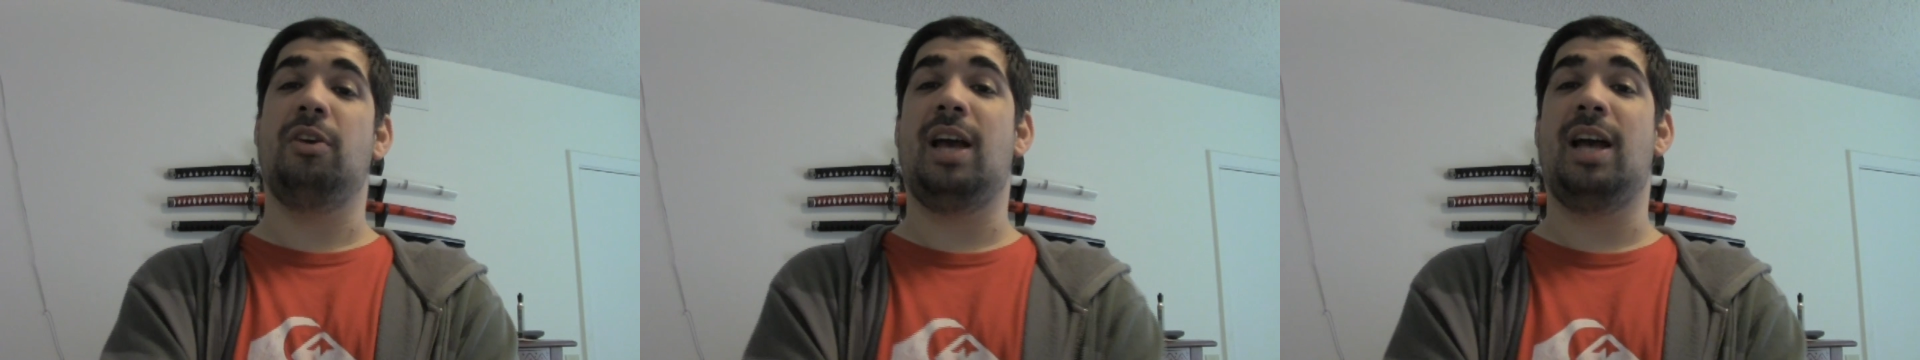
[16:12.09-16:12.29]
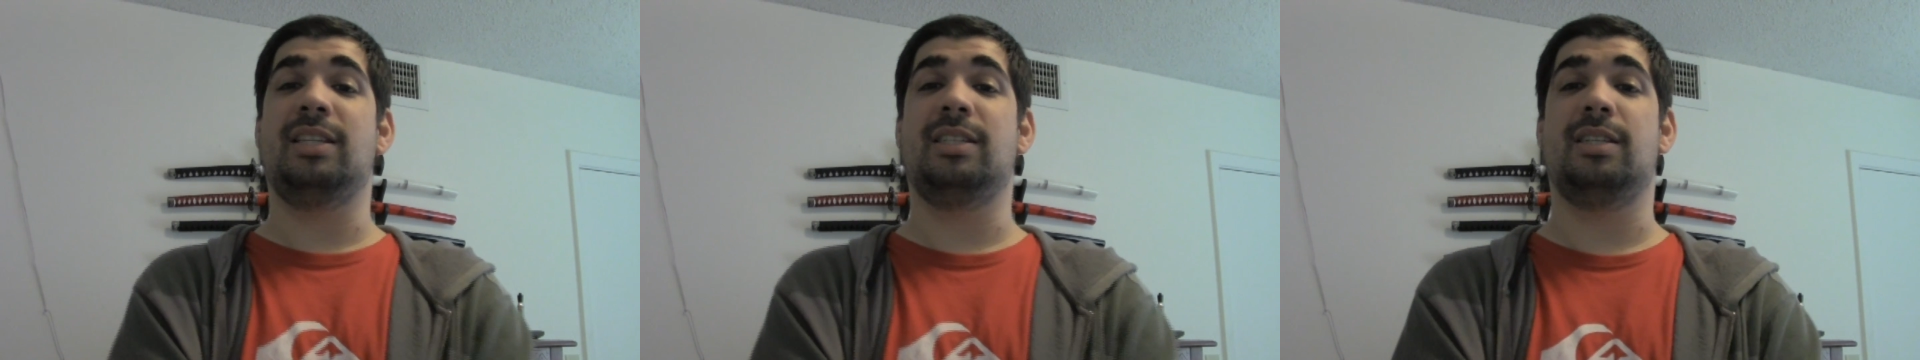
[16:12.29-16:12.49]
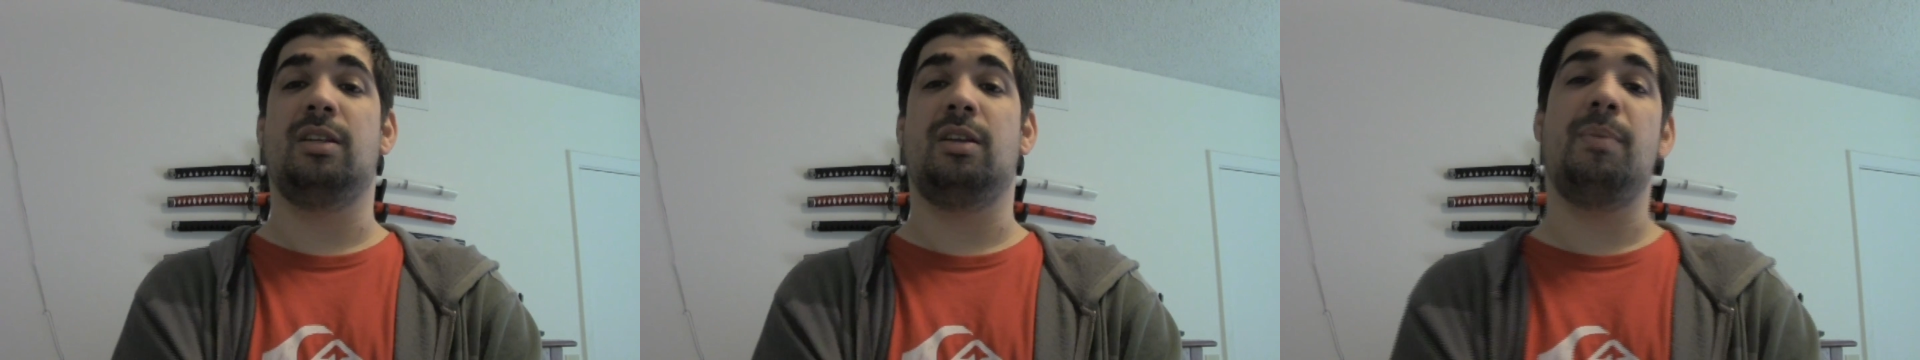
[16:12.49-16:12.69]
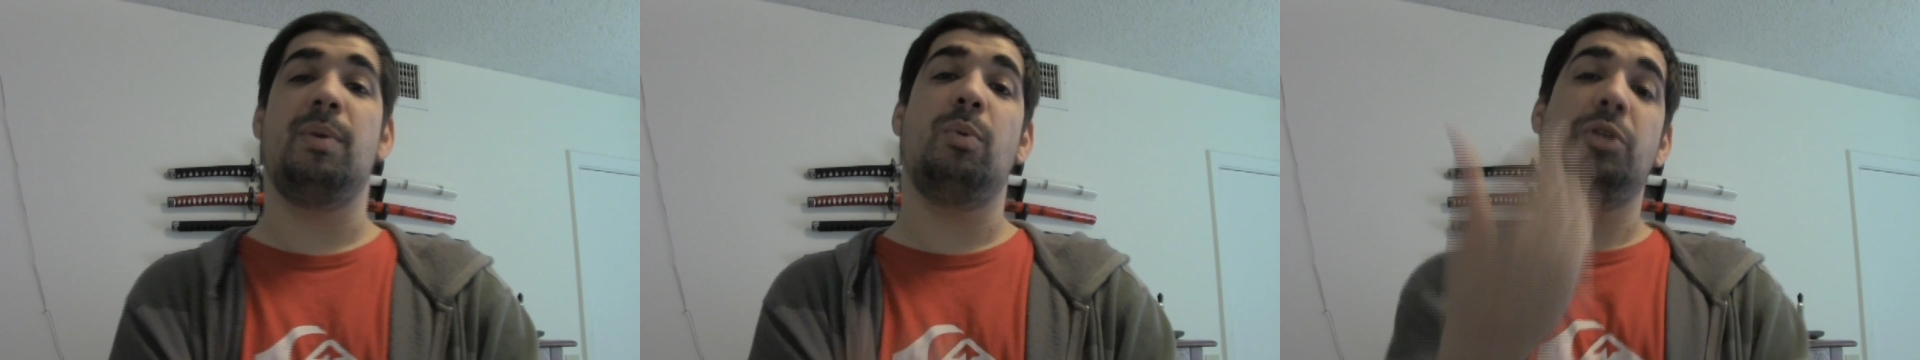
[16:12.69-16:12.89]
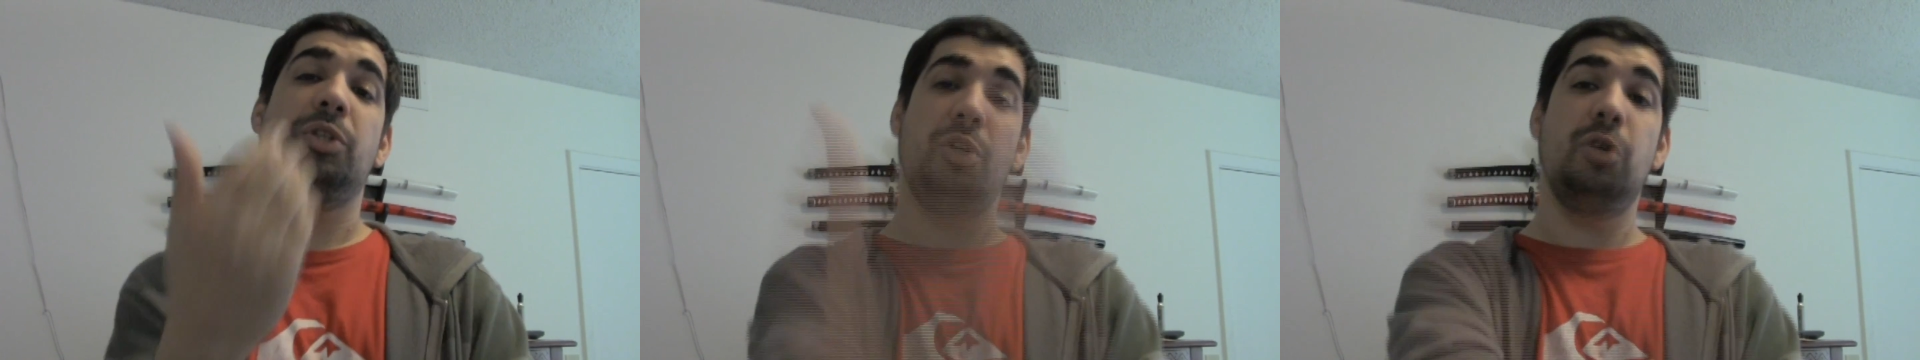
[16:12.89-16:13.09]
guys to tell me
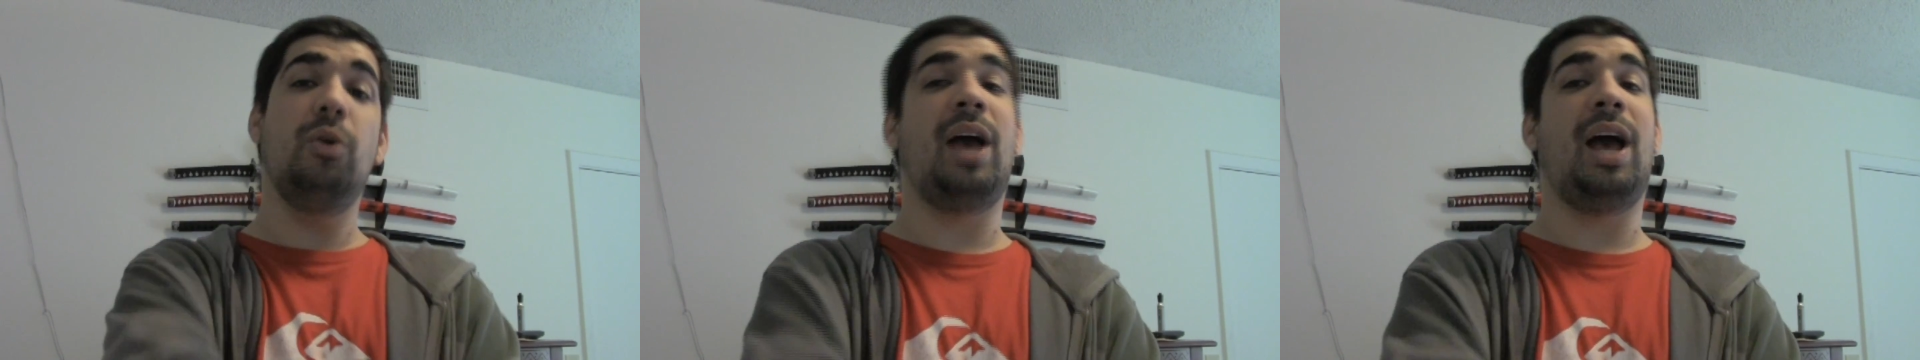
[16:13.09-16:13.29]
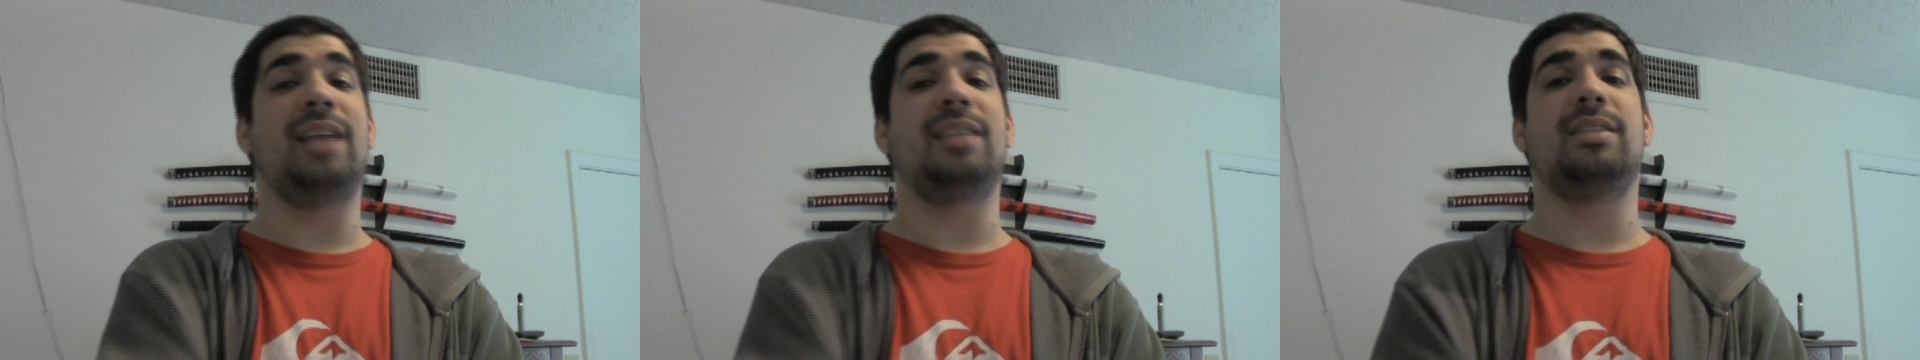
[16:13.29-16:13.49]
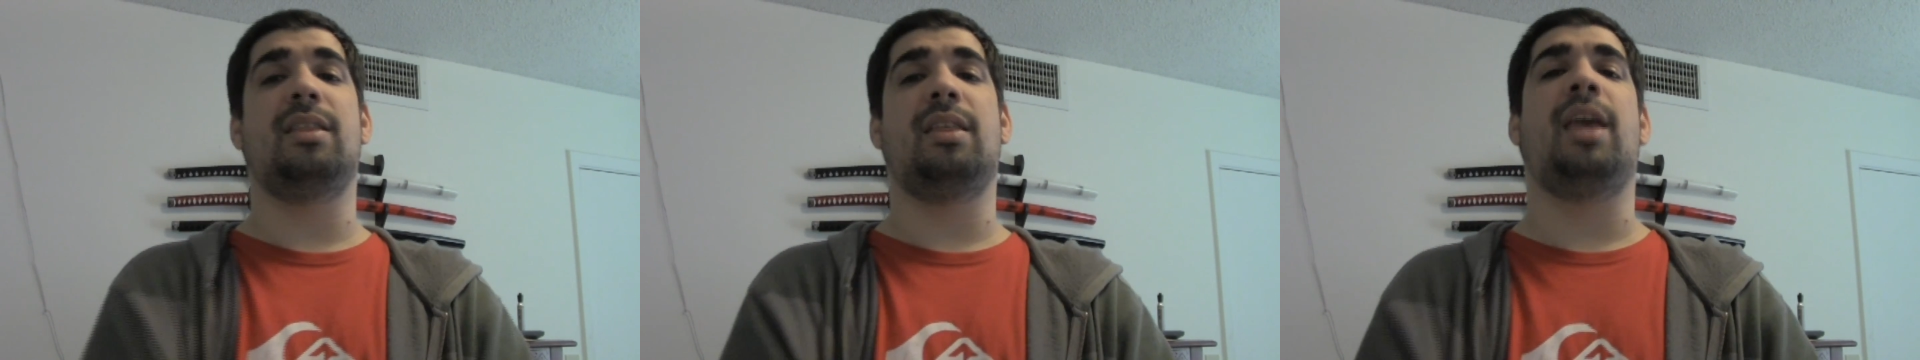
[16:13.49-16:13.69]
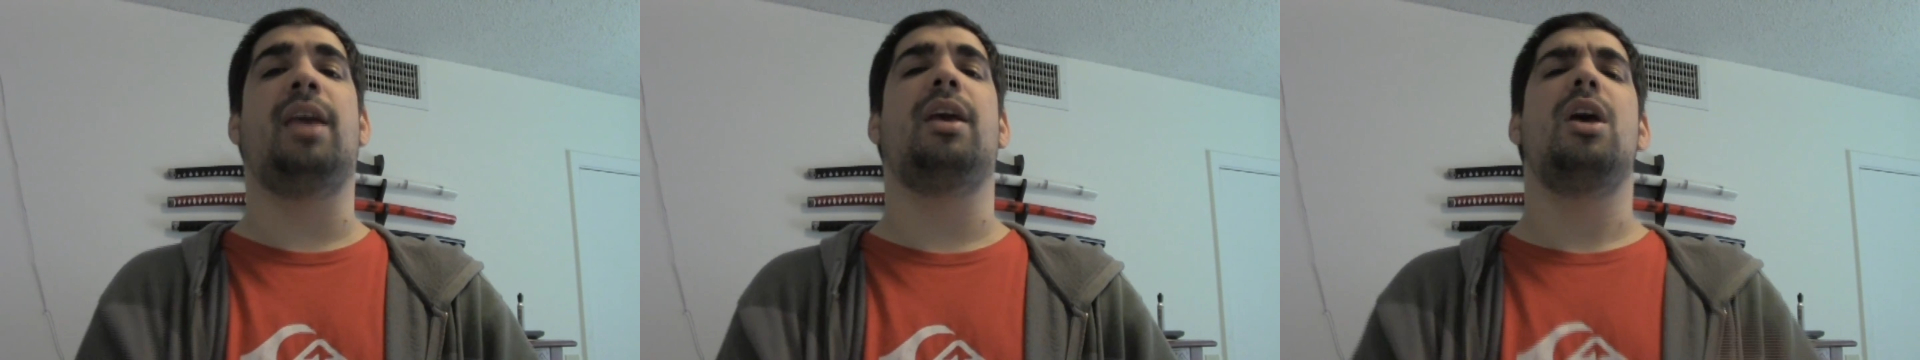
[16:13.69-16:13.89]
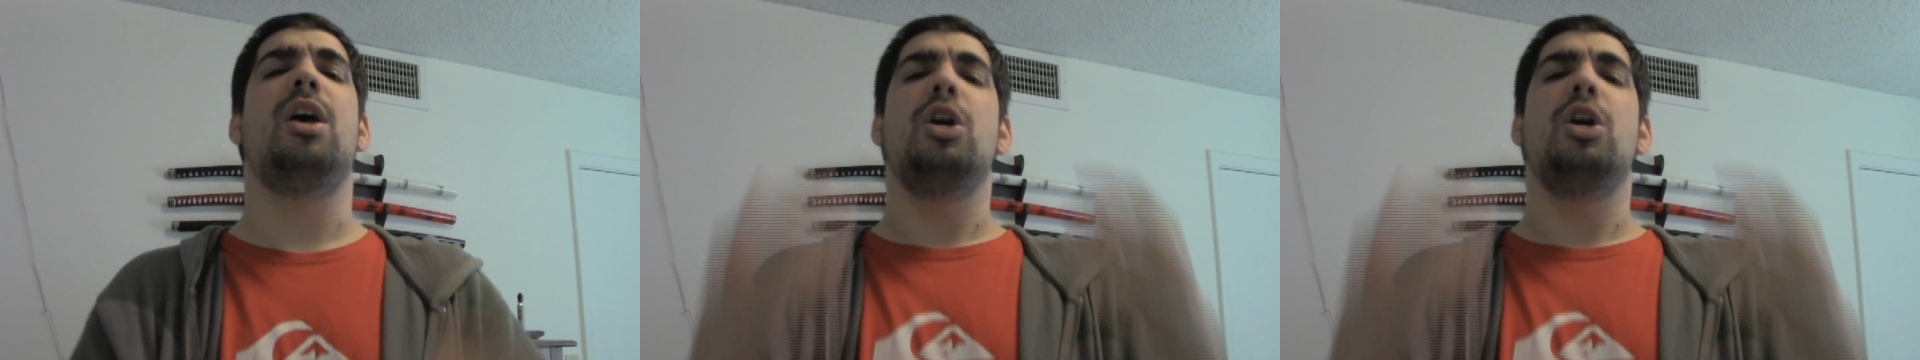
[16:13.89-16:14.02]
what you guys think.